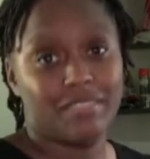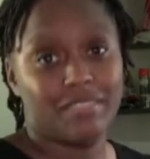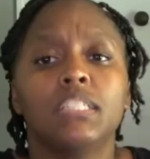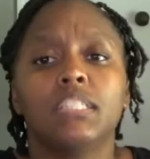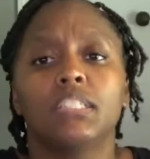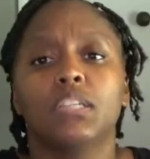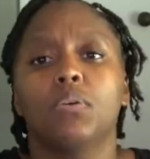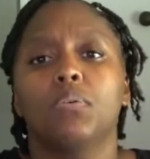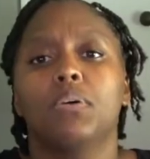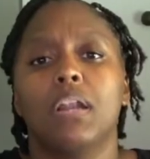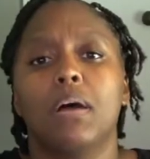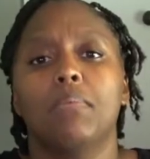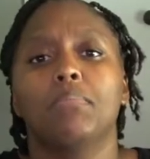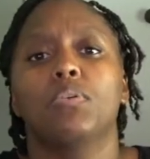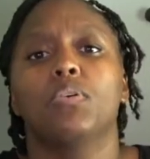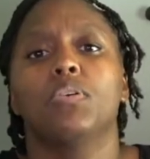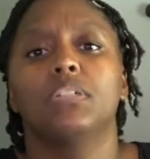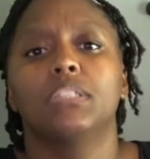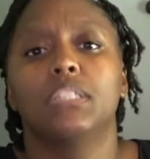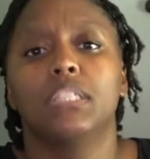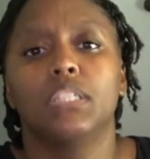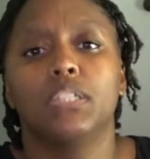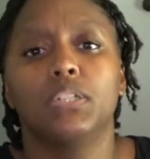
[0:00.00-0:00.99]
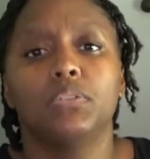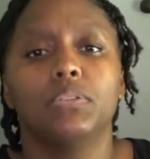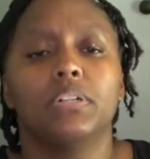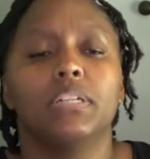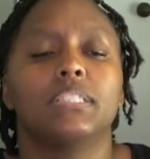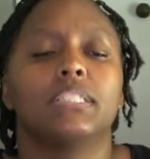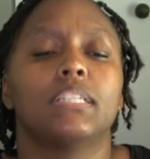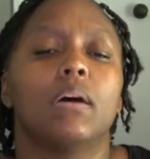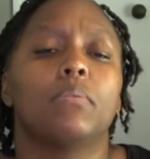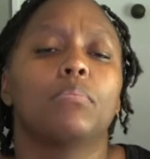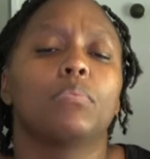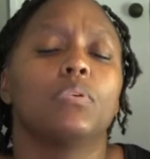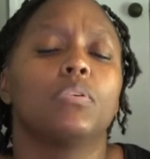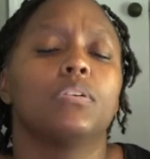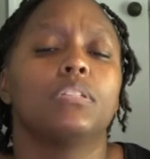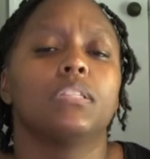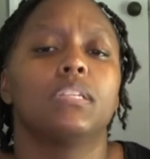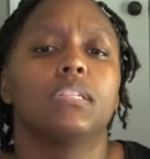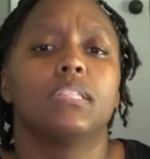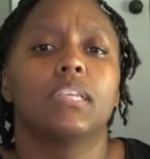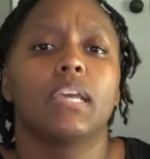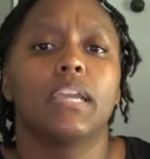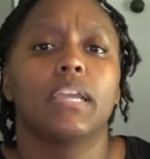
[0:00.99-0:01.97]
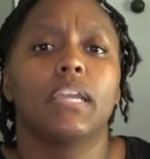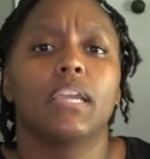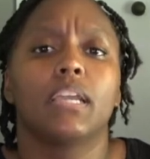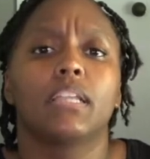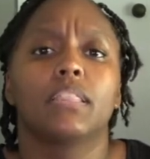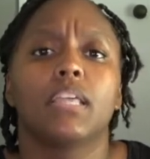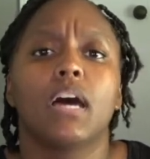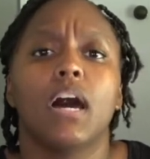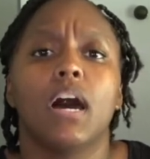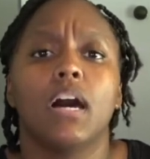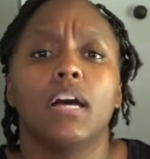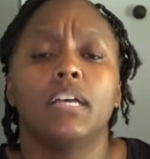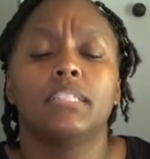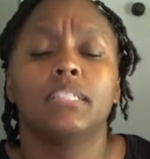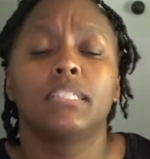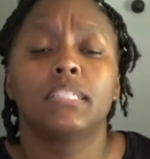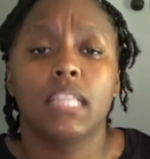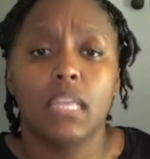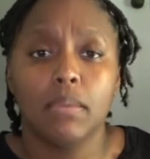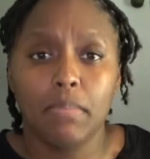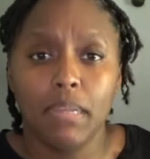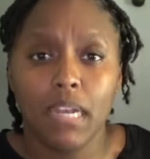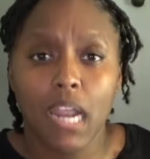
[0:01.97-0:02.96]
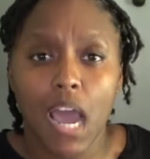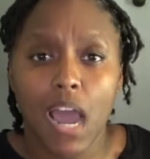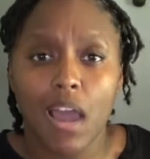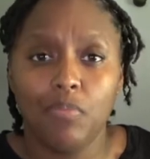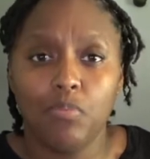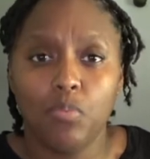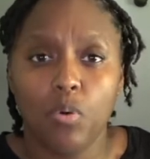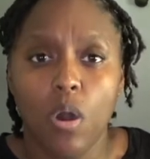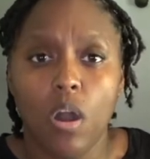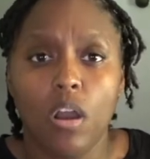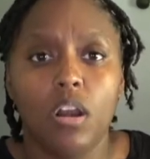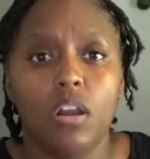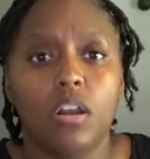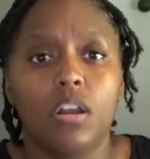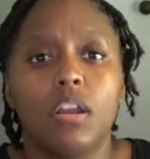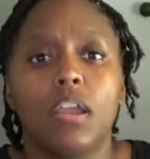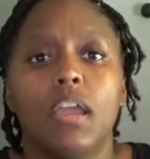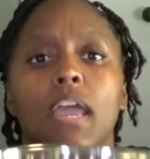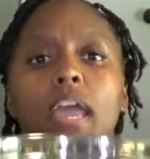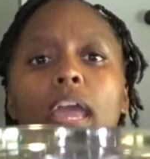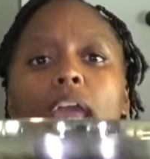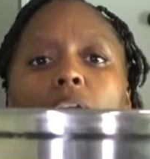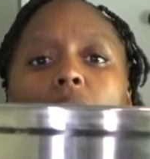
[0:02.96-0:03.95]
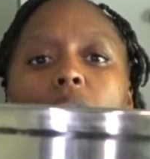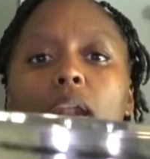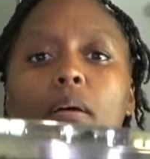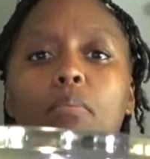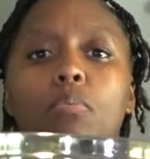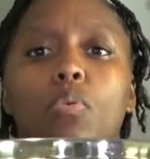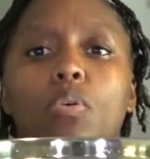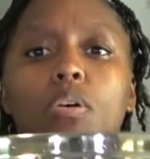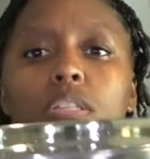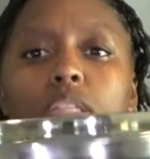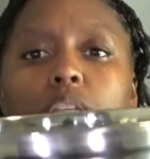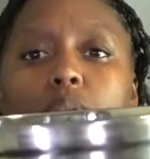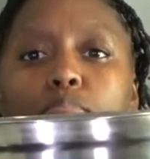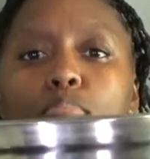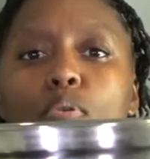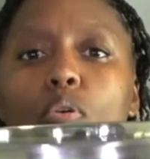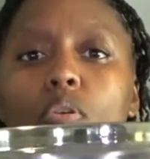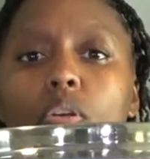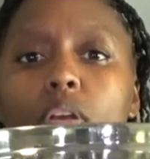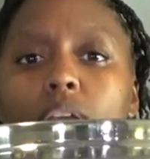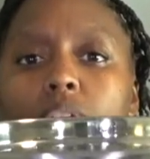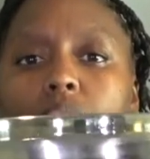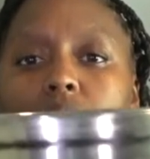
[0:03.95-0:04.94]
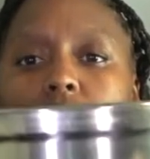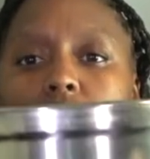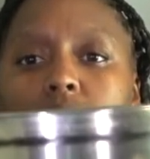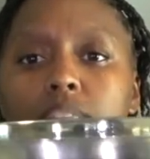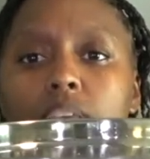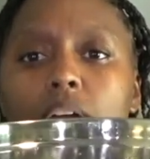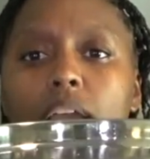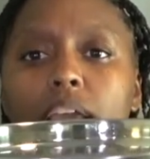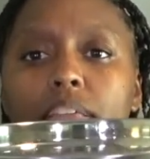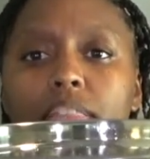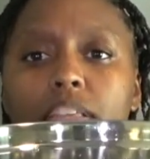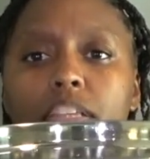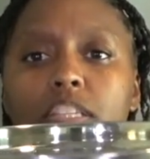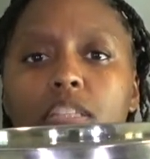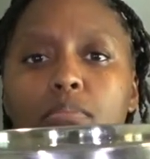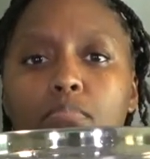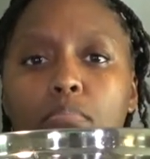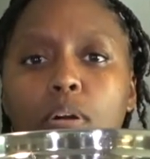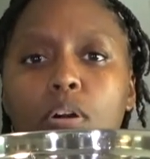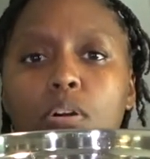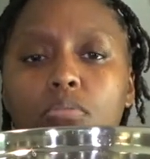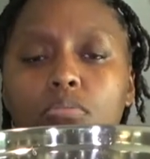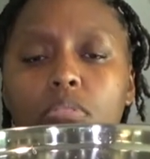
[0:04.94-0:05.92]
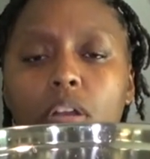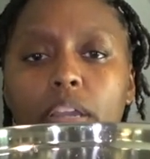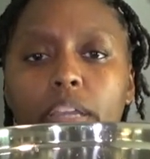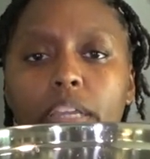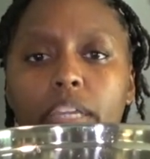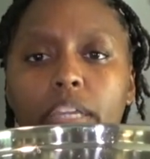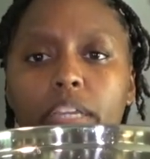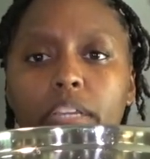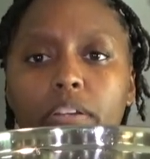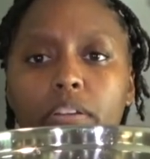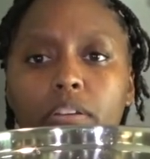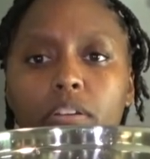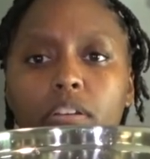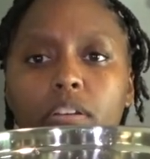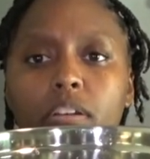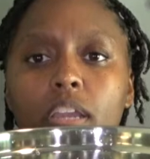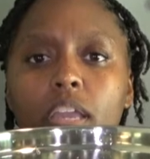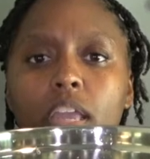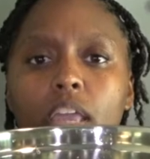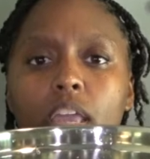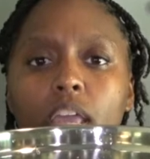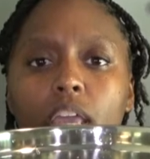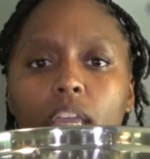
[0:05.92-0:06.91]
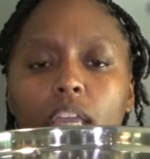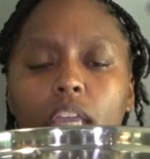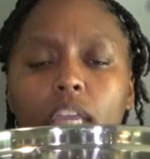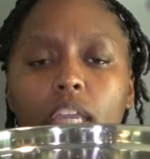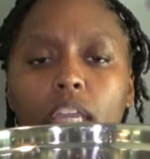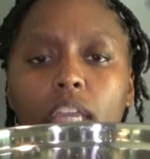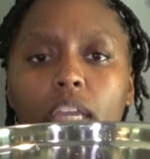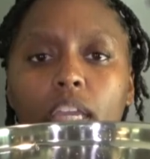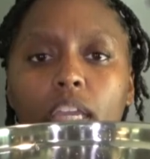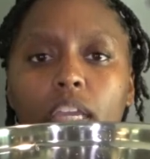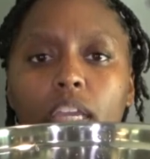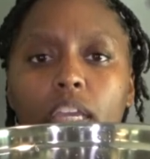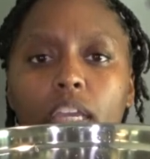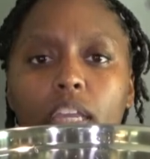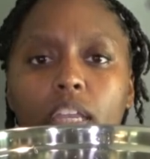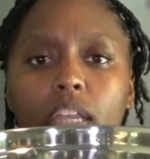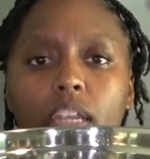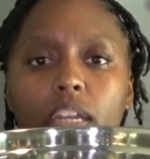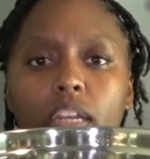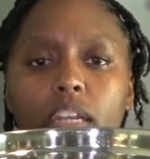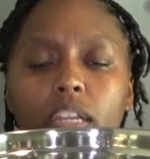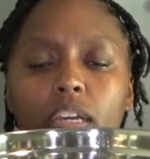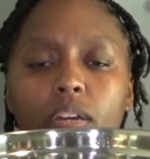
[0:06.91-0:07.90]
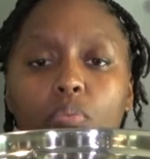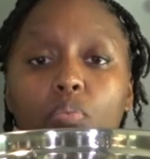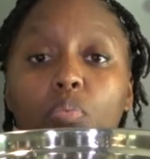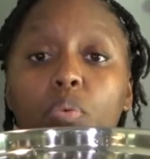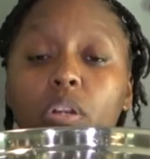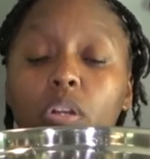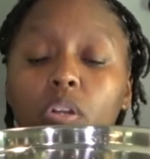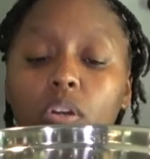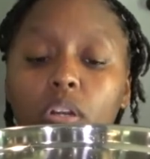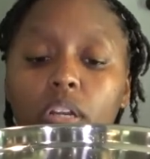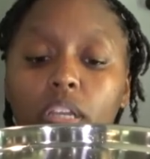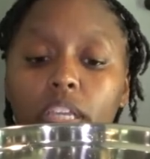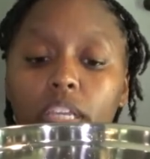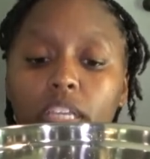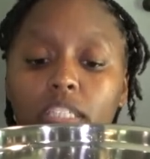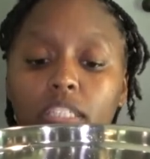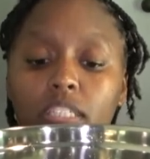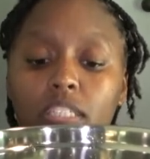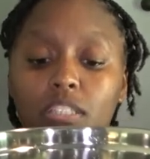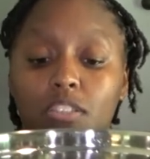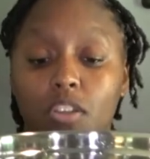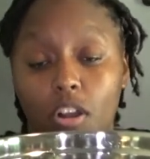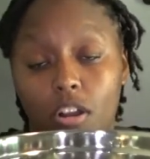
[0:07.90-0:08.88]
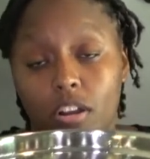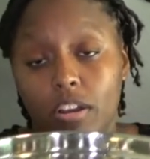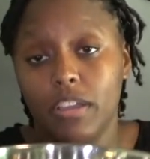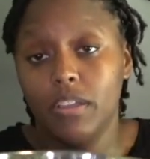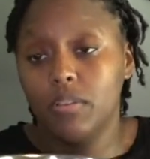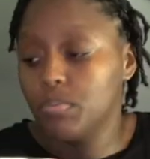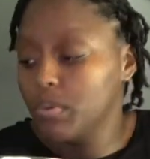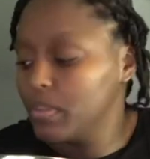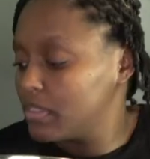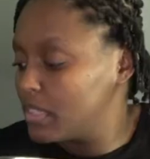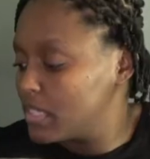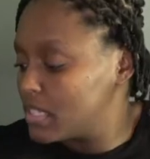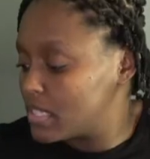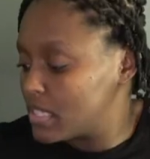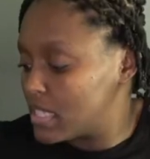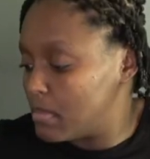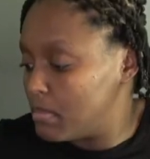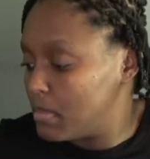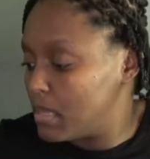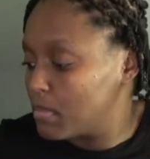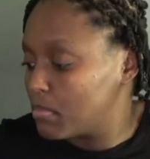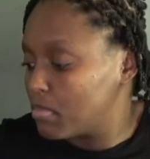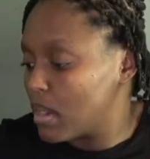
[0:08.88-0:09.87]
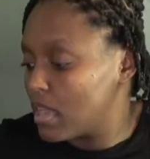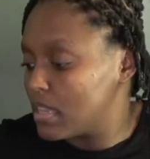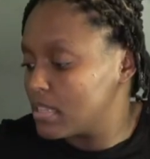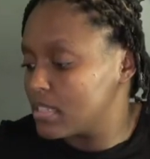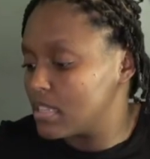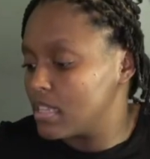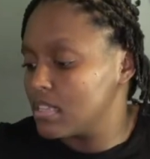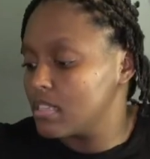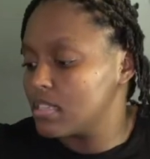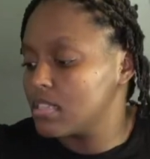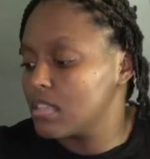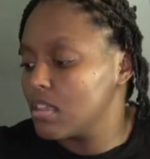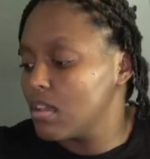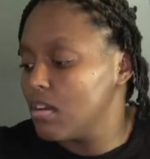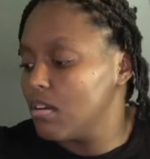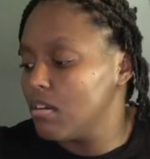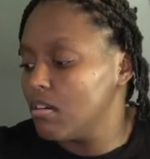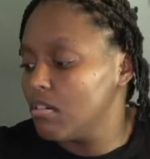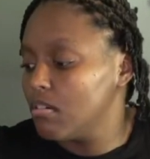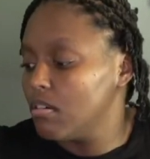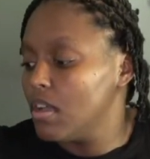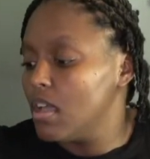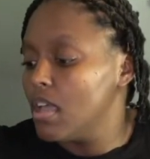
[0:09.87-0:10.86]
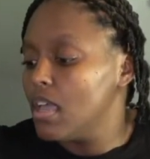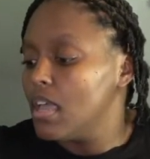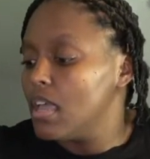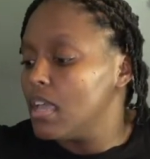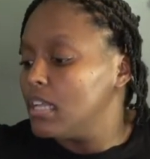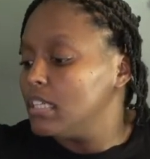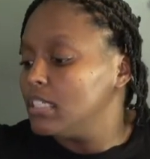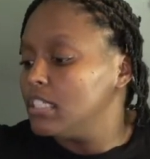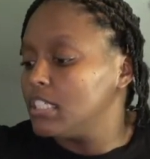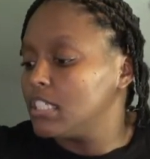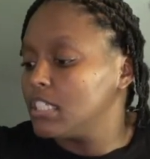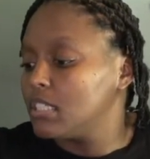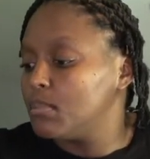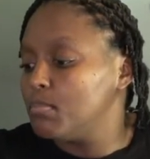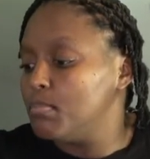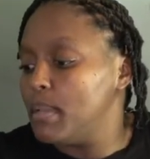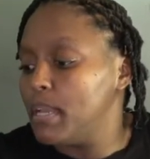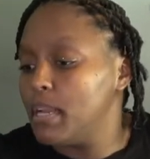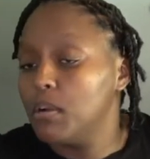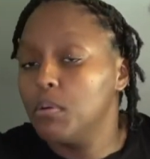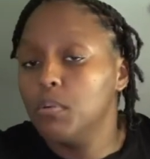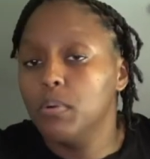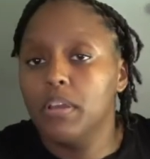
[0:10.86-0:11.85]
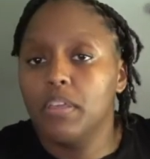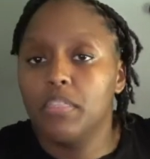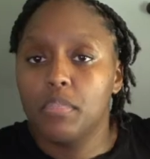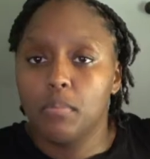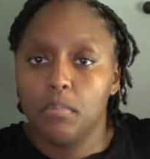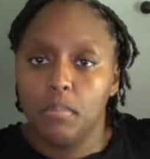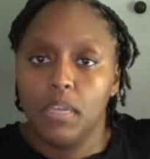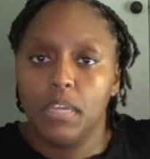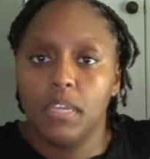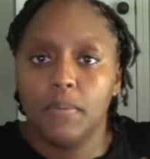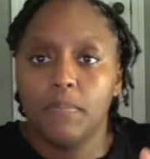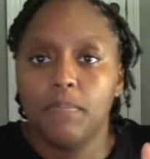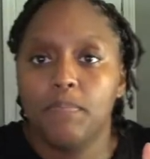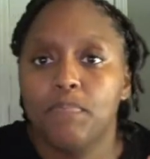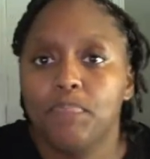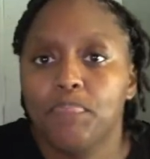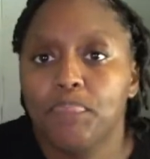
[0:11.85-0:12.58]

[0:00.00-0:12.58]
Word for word: So what I'm going to do is I'm going to take the steaming hot water and I'm going to pour it inside this bowl right here and we're going to get started with the steaming process. So just bear with me.